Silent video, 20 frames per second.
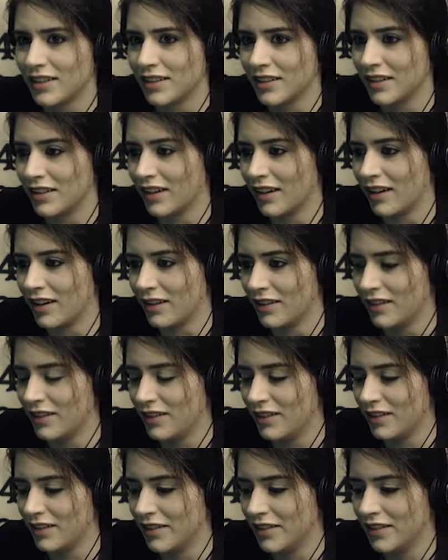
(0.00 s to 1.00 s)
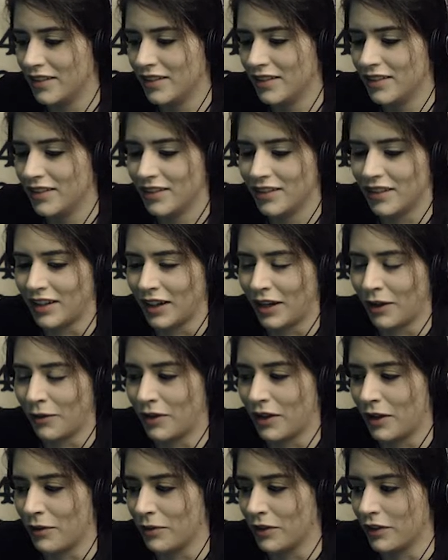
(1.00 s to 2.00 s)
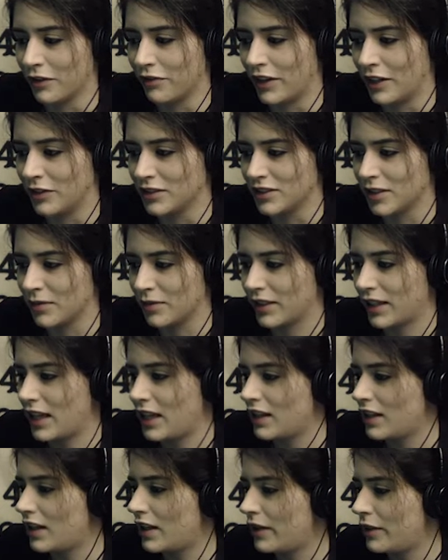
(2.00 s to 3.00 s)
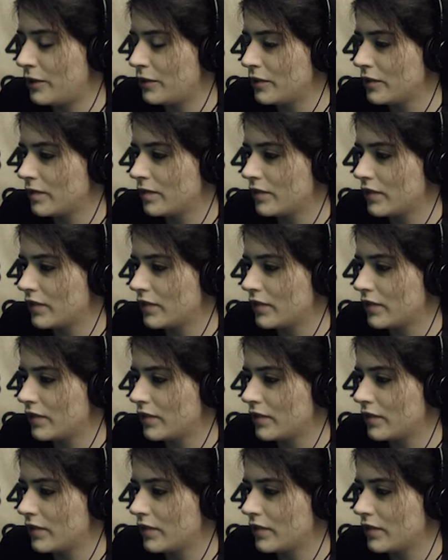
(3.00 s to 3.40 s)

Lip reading: you know, I would have found something. Hello?